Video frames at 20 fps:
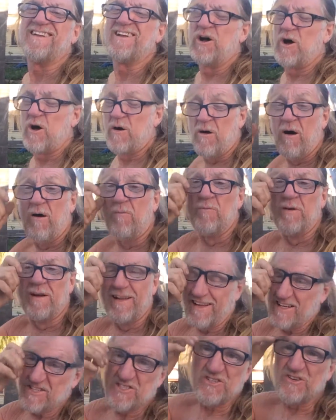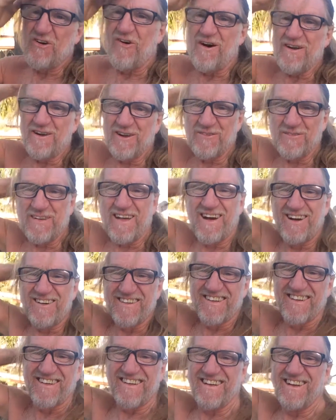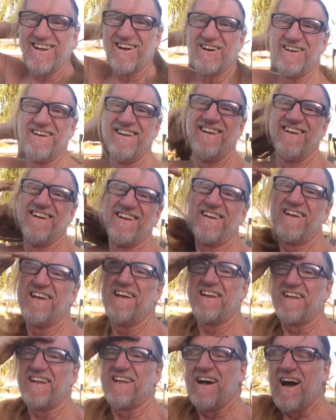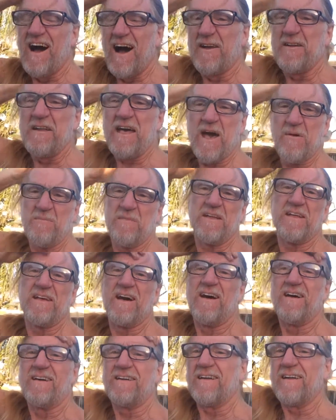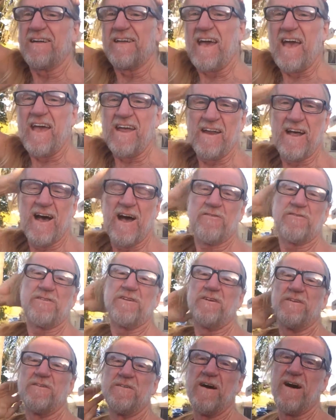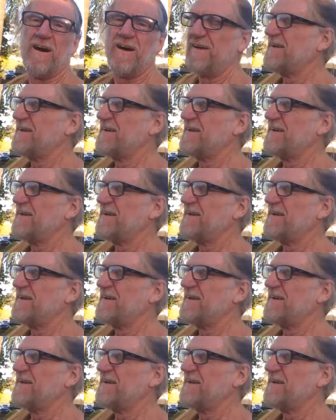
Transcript: You know, I'm really excited to be able to, you know, get a garden happening again after uh,